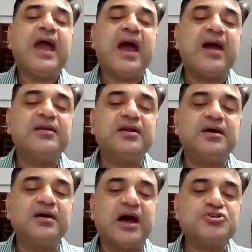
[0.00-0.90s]
And
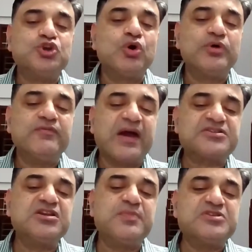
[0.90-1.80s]
as you know, in
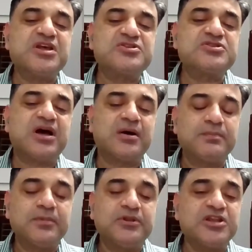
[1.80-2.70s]
vaccine business,
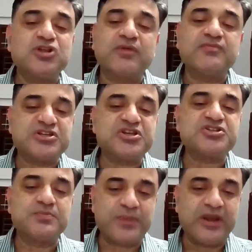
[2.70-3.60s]
there is a lot of
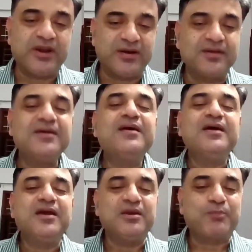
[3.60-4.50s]
gestation period
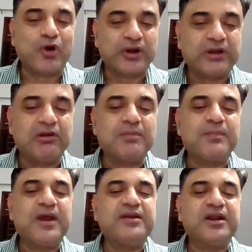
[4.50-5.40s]
in product
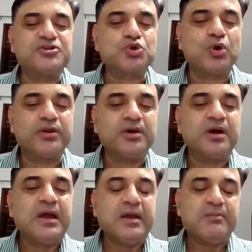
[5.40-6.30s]
development and so on.
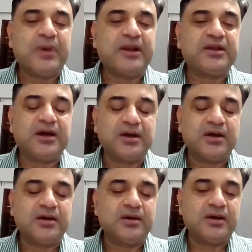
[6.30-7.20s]
But
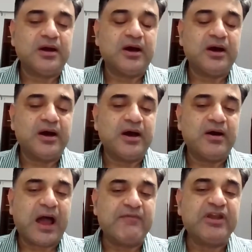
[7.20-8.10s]

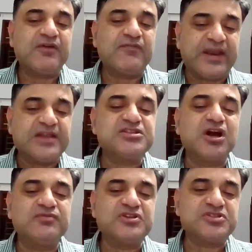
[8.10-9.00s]
having a
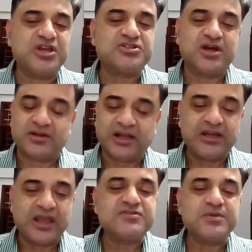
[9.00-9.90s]
financing of this nature that
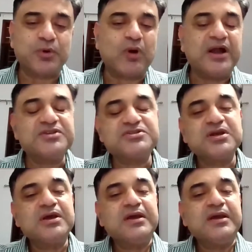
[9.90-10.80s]
DFC provides